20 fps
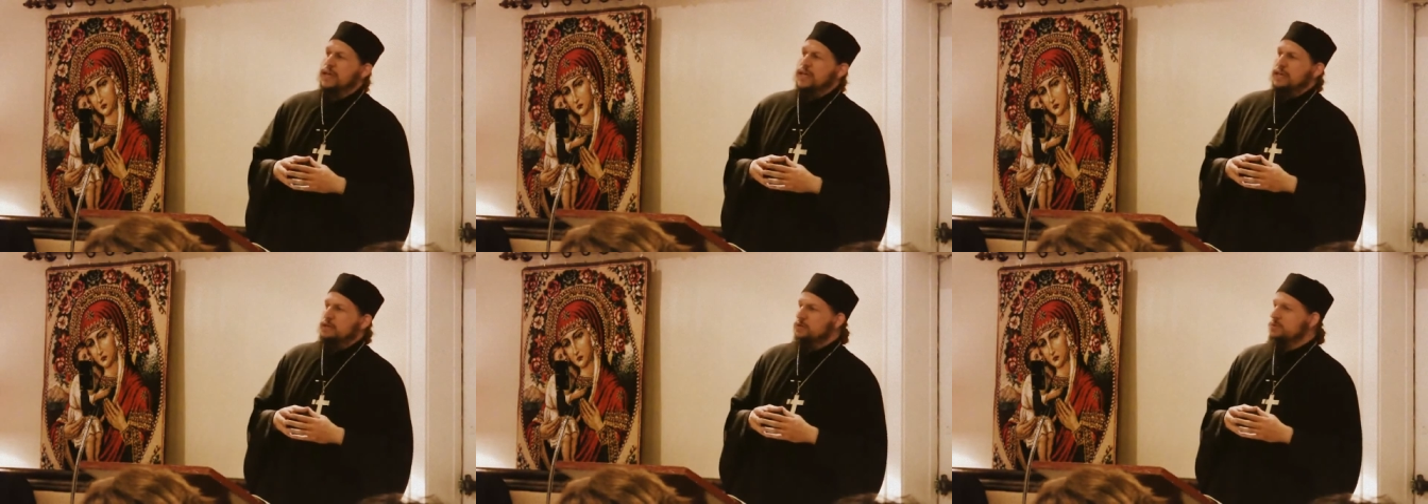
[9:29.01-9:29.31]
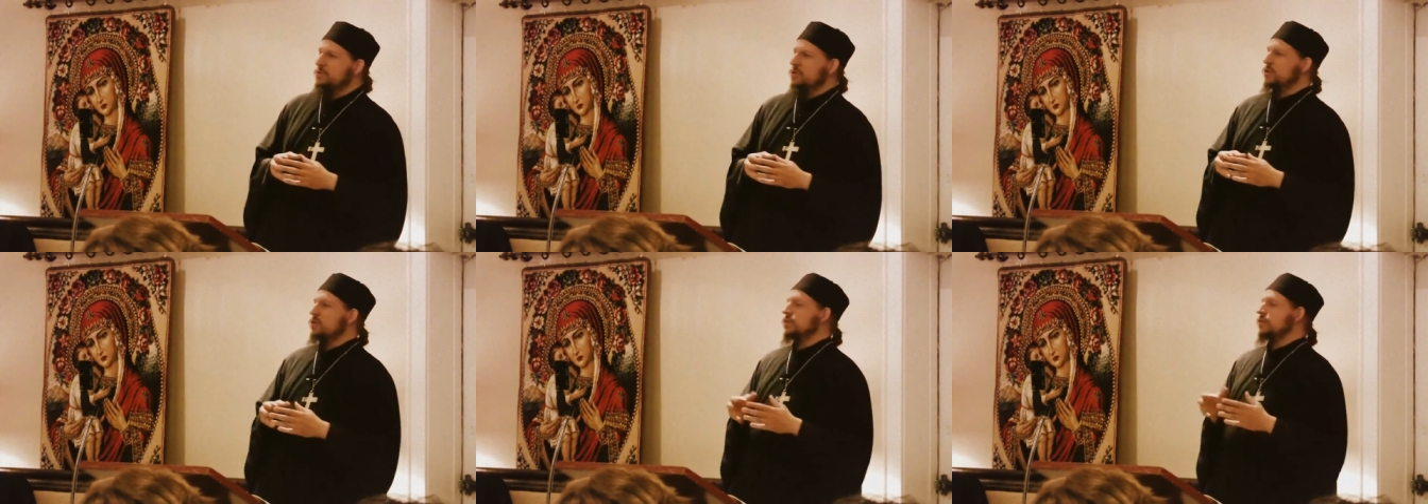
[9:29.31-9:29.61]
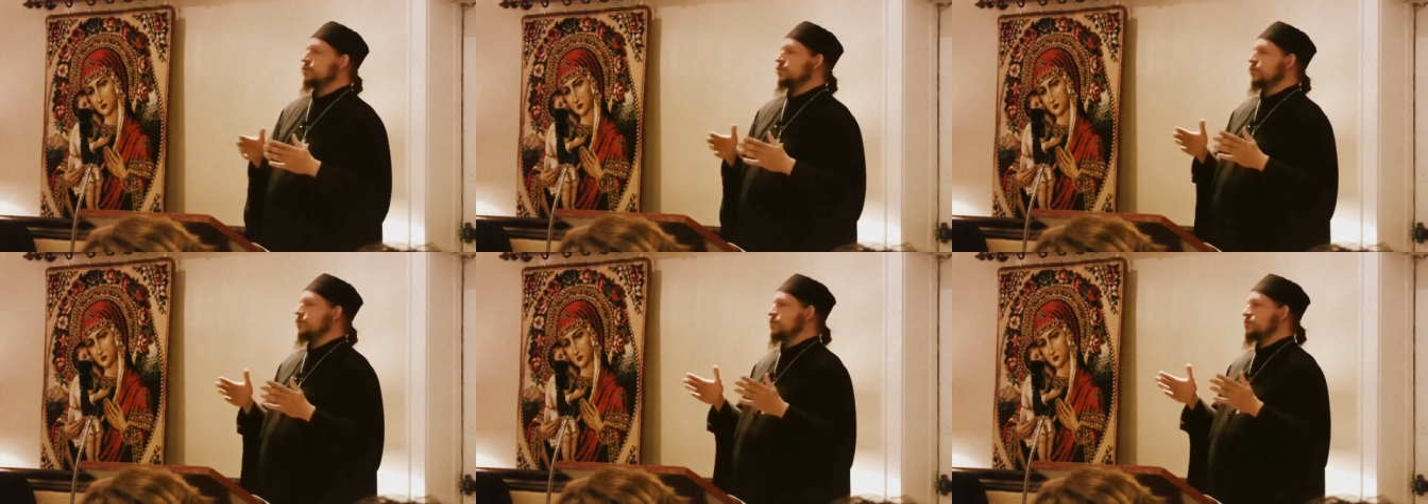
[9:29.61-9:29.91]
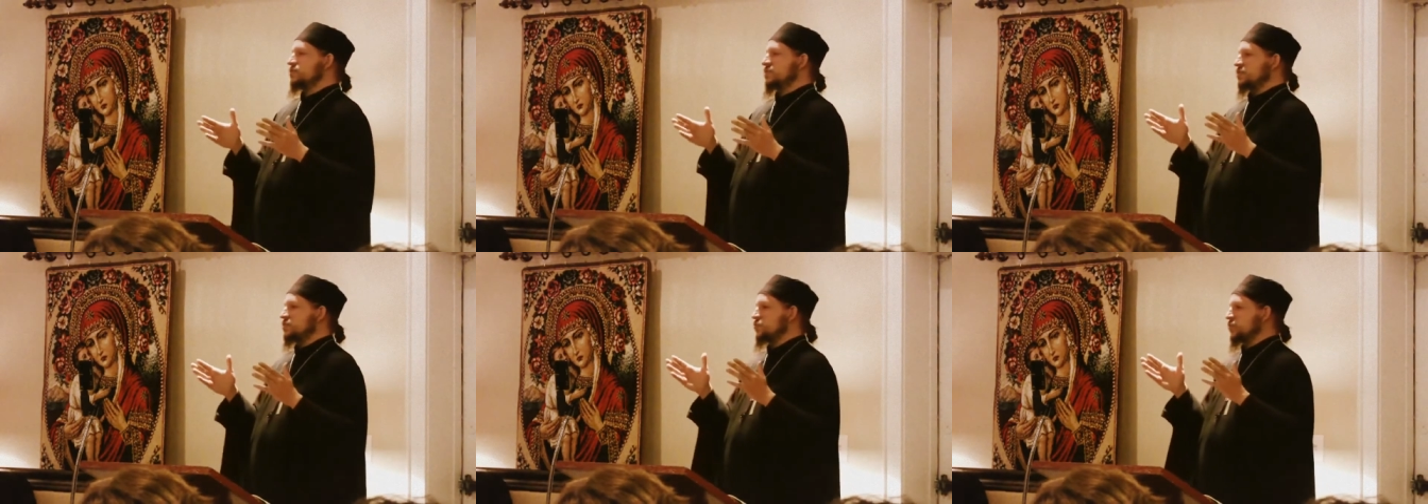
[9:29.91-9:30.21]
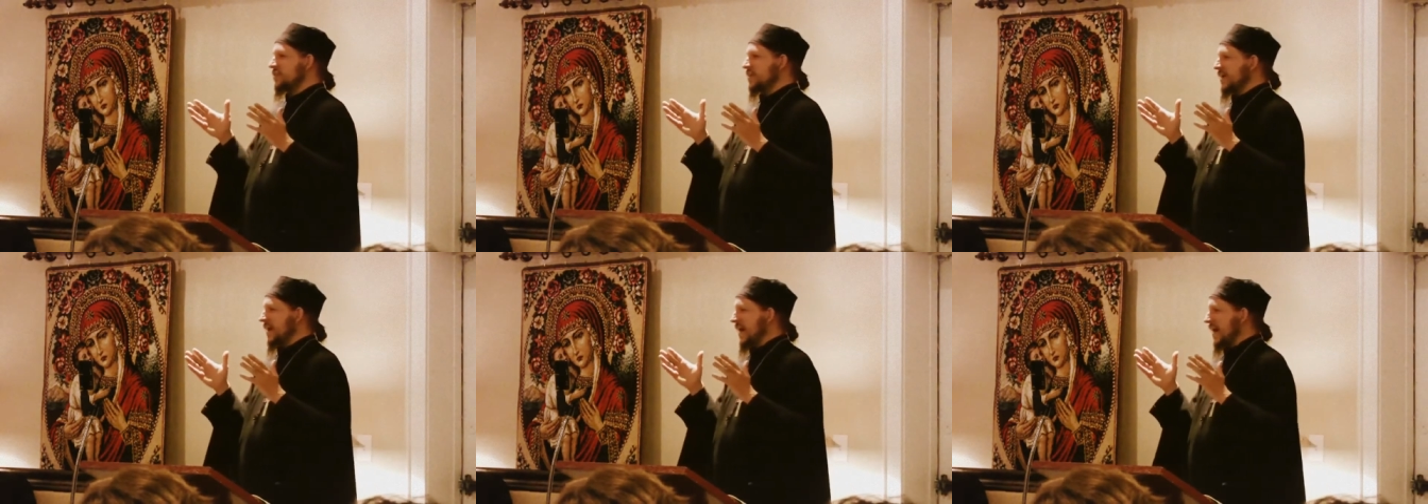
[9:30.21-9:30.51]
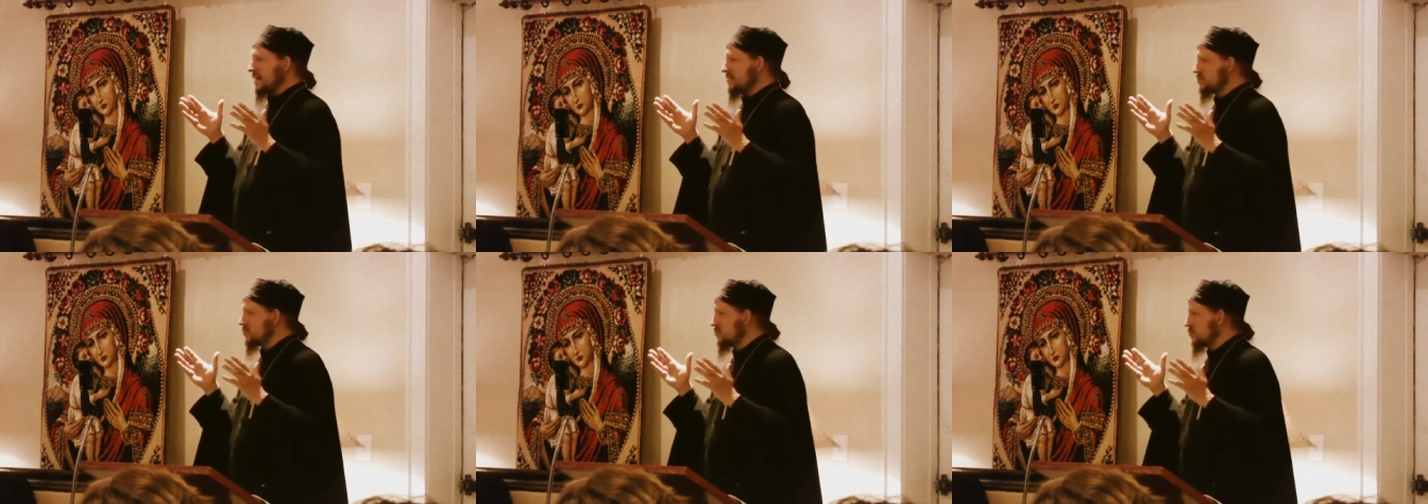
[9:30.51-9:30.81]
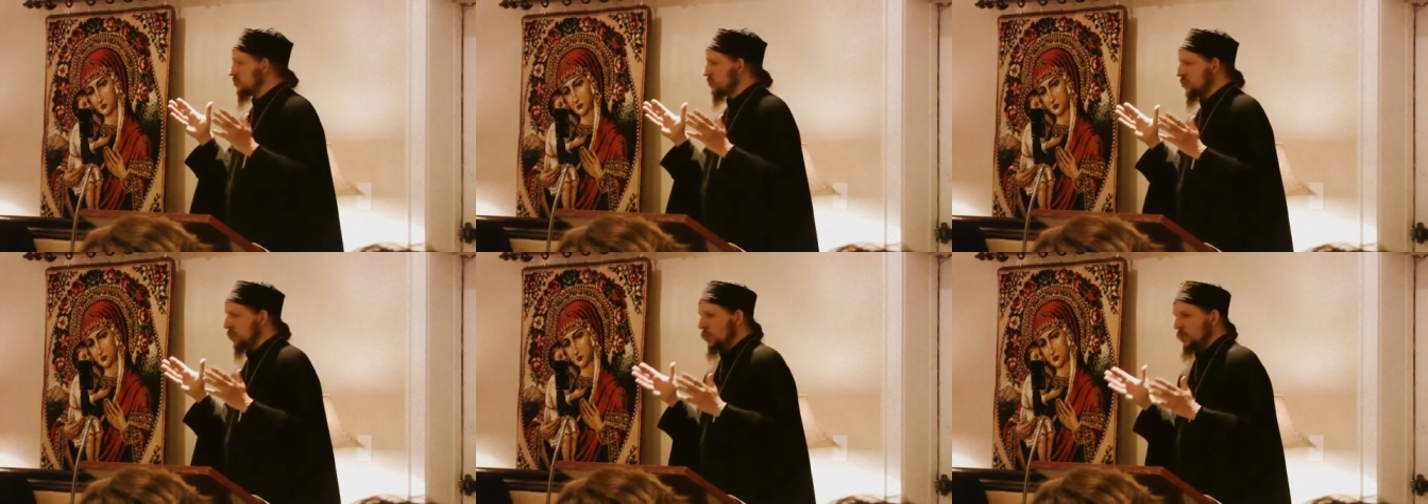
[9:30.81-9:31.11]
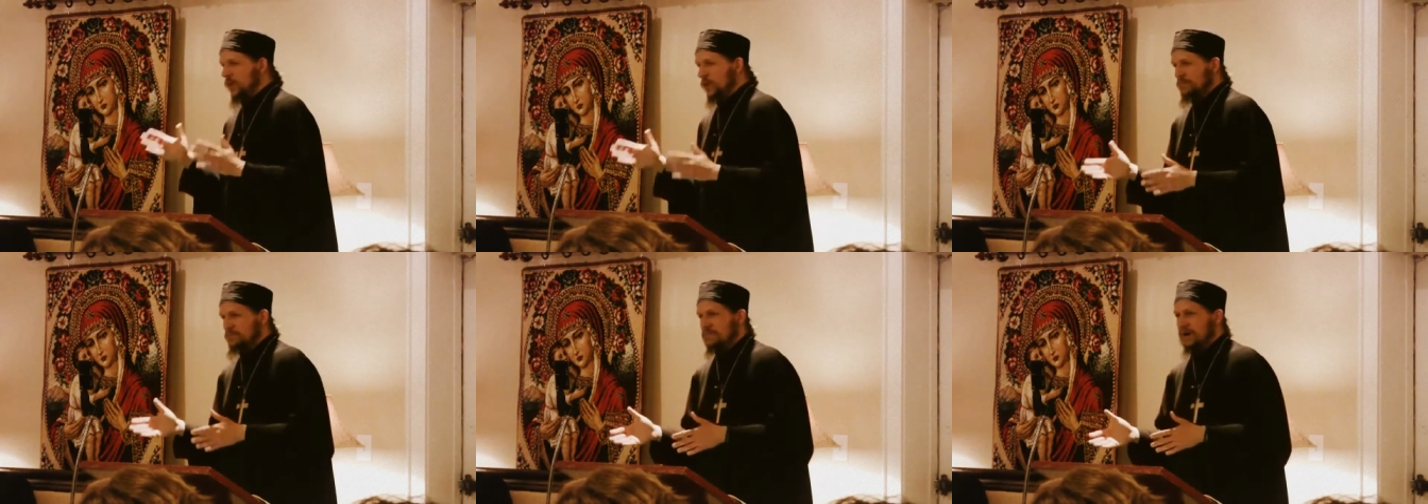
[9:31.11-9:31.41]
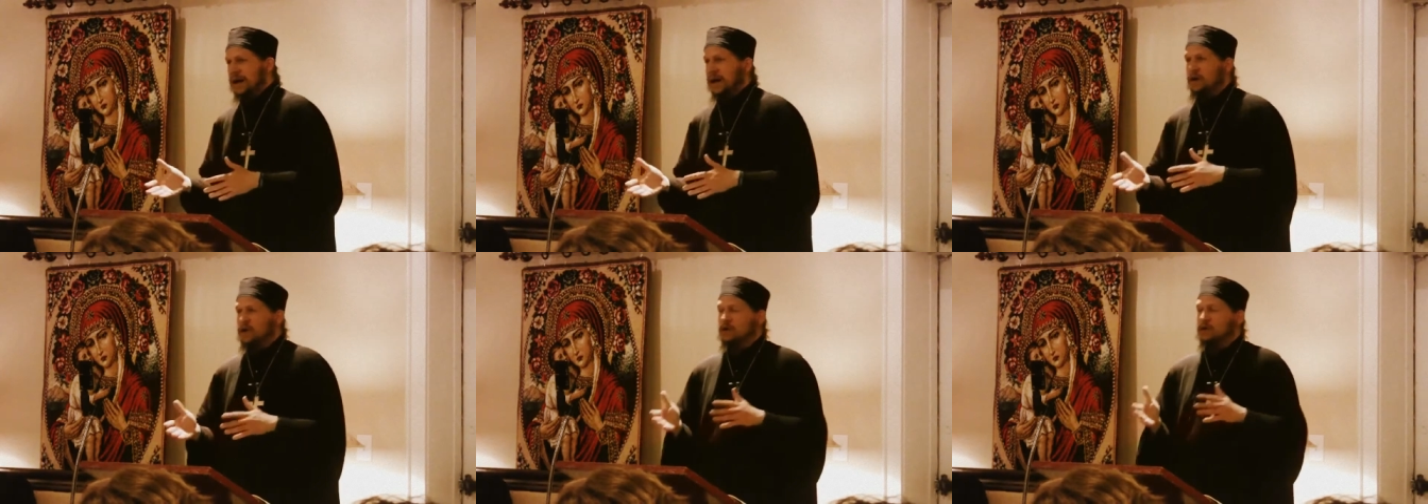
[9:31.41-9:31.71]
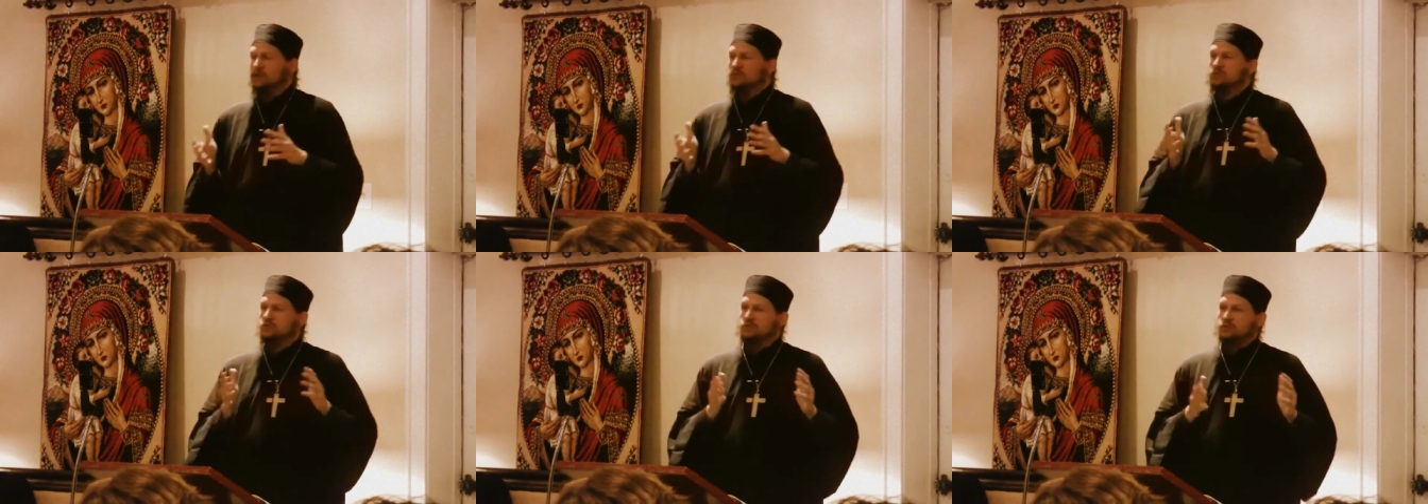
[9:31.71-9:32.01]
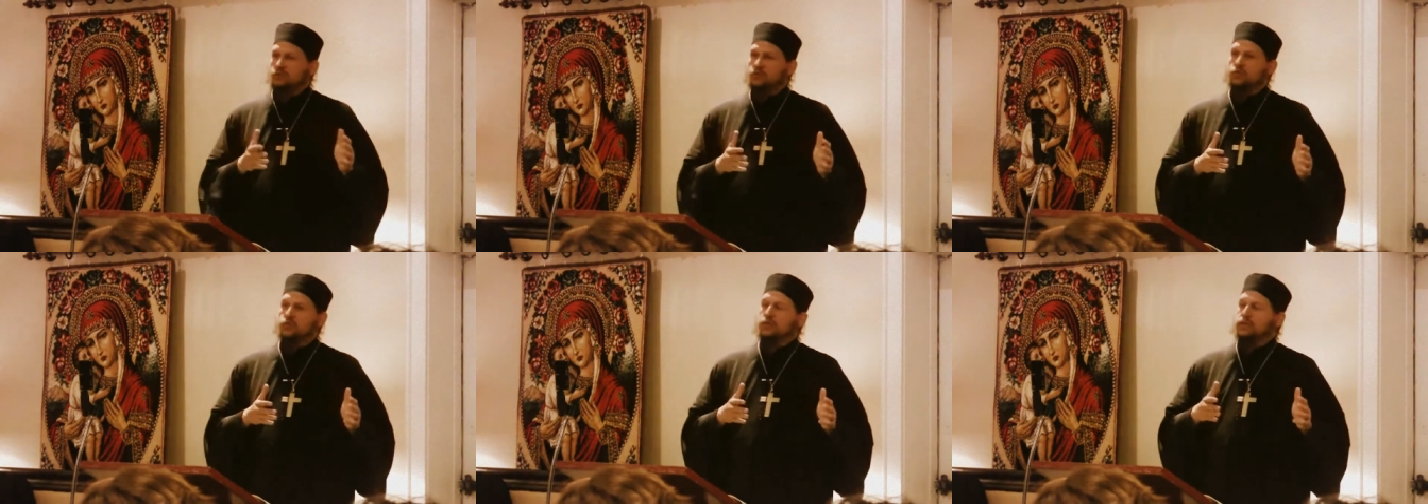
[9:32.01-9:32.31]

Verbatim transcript: it would be when the Lord says, when they ask you to go one mile, go two.